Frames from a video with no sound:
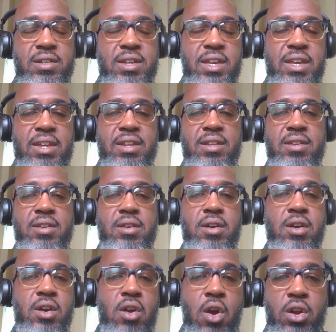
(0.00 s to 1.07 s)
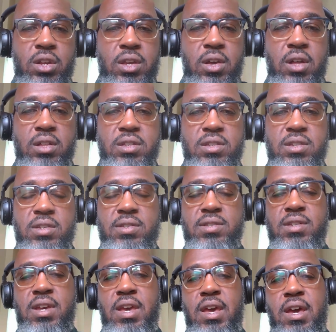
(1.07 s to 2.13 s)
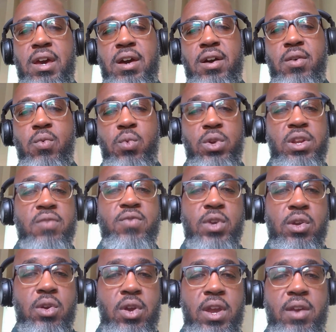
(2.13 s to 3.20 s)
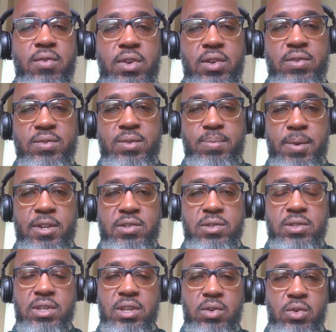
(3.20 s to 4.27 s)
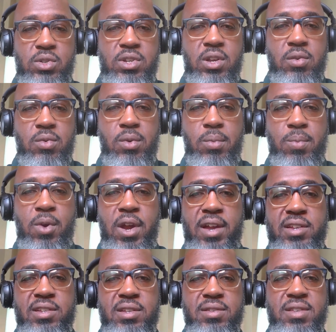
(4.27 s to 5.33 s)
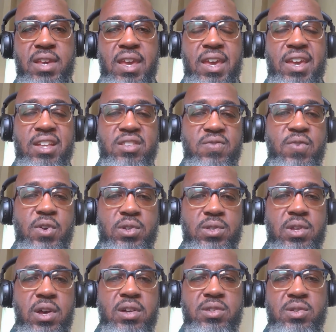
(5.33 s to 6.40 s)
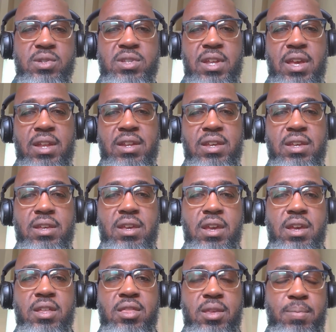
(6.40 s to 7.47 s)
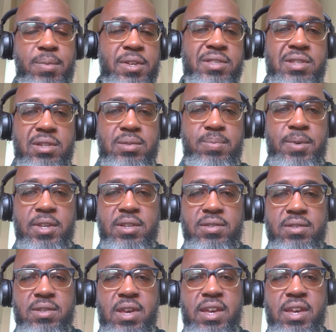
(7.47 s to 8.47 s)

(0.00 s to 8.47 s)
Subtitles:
and a cardiologist, whatever your area of specialty or general practice, it's first understanding the business piece.